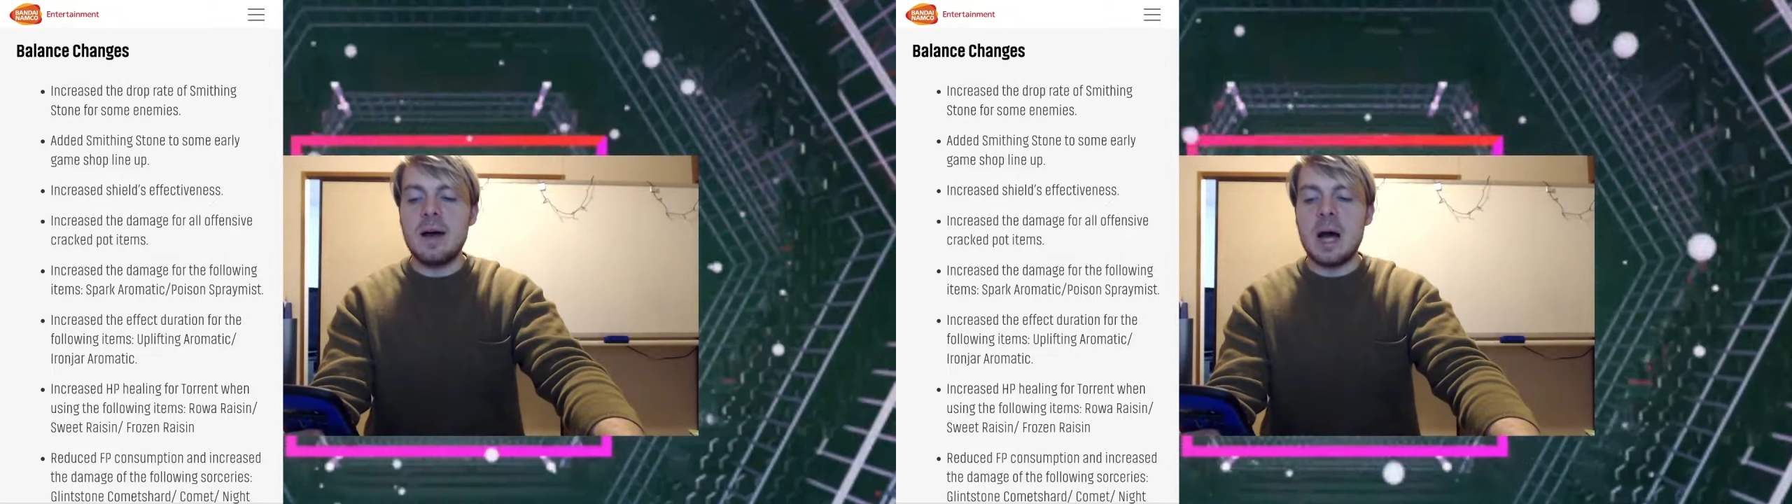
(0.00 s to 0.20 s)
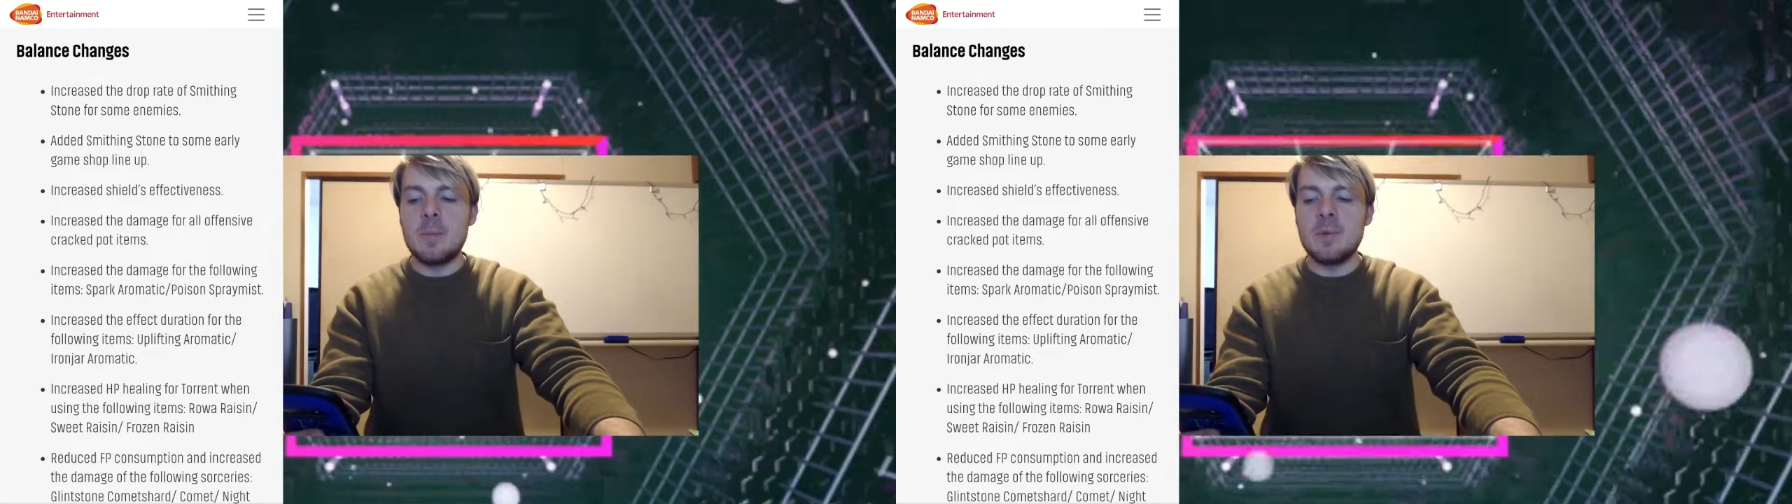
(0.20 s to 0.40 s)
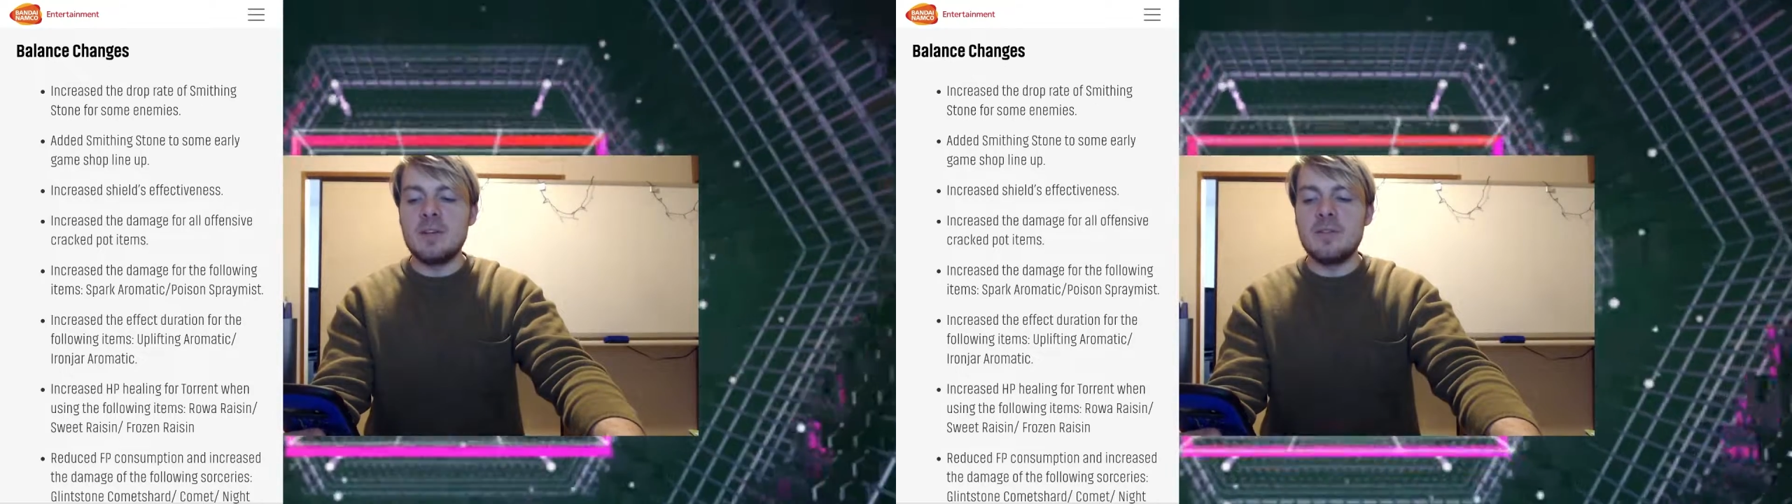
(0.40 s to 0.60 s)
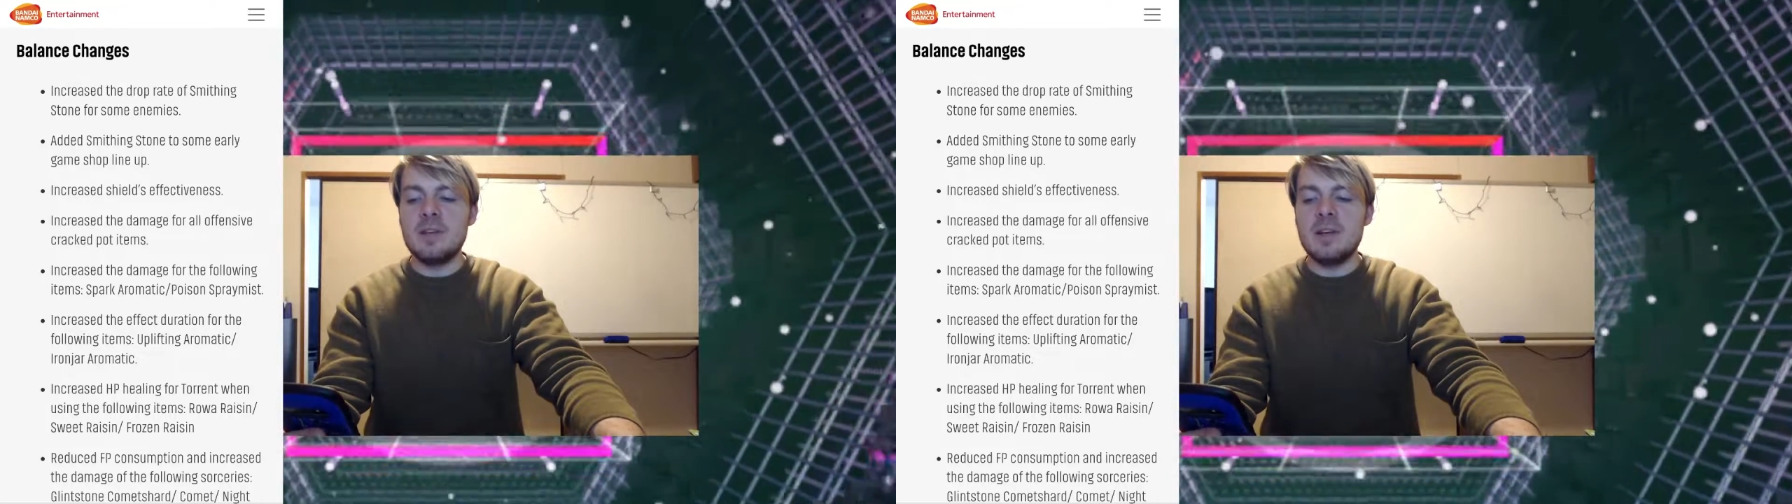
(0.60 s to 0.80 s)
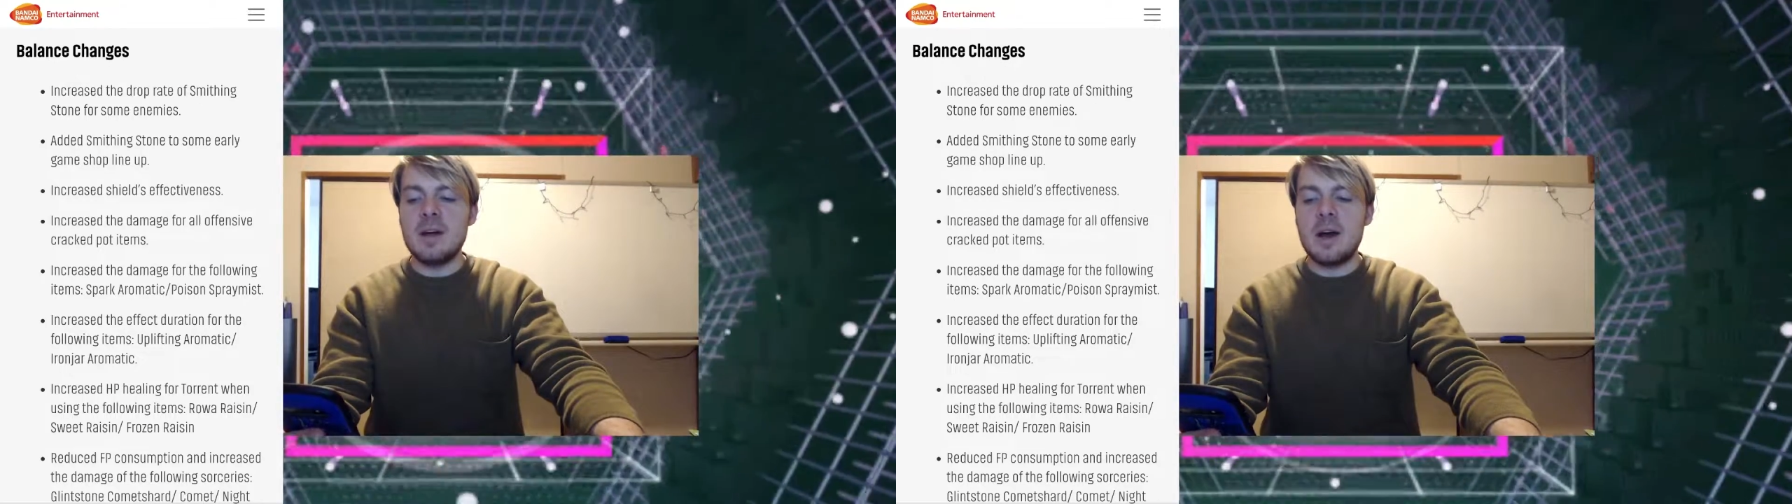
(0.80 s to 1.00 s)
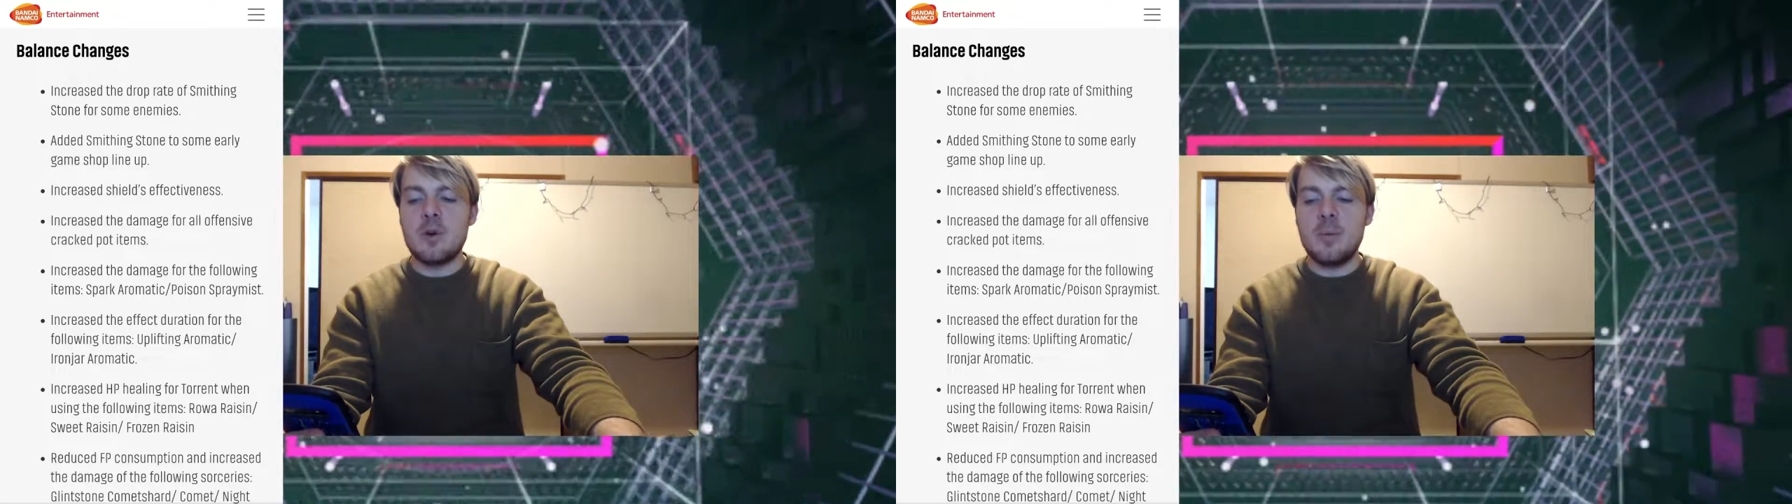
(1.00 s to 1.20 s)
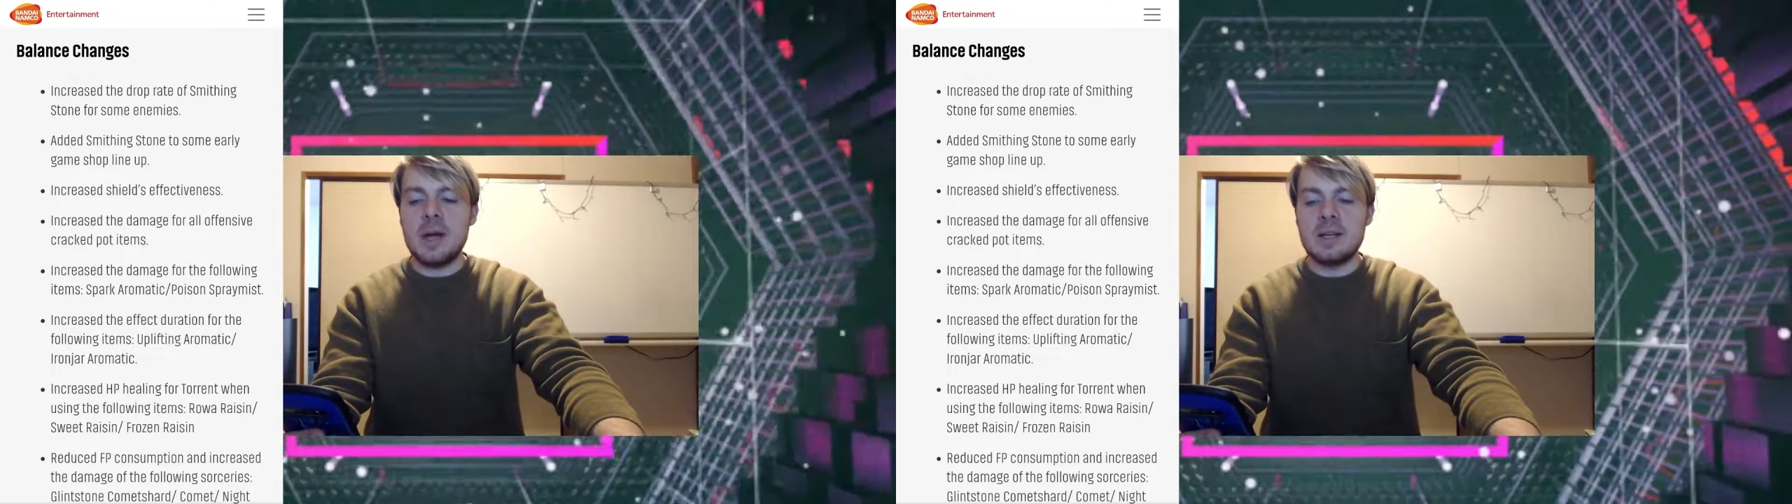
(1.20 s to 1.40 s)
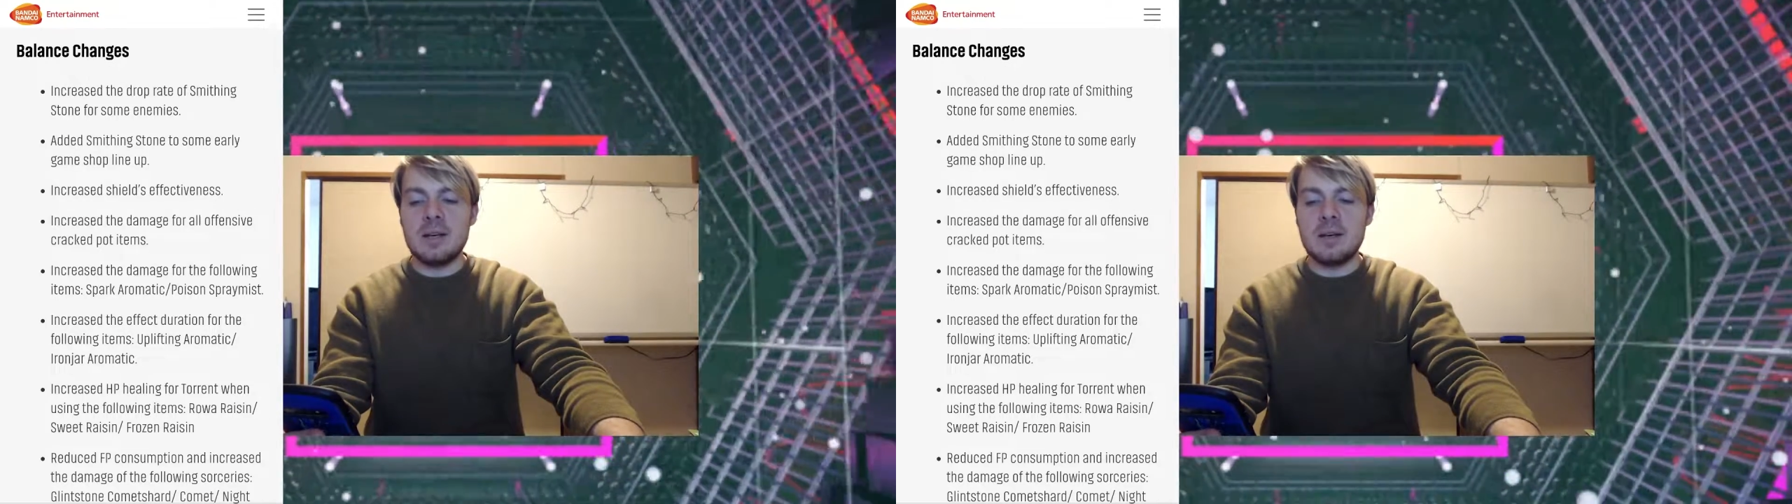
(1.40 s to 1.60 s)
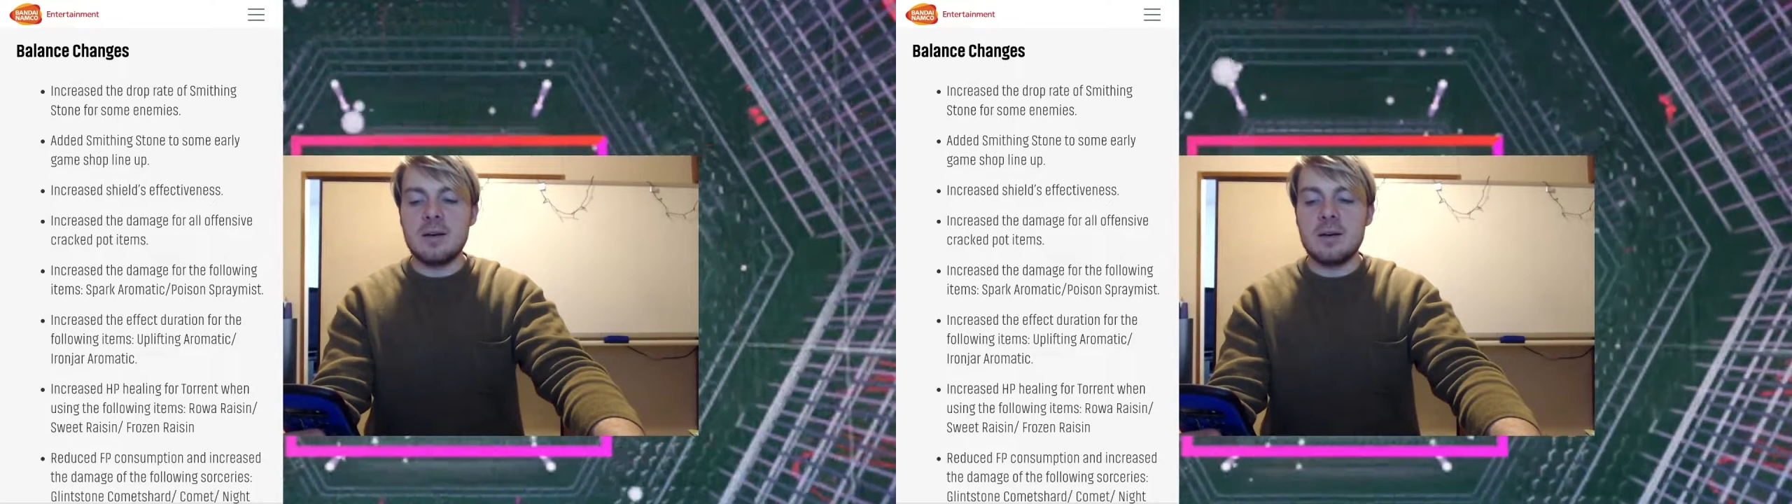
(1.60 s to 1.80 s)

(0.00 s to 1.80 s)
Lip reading: uplifting aromatic,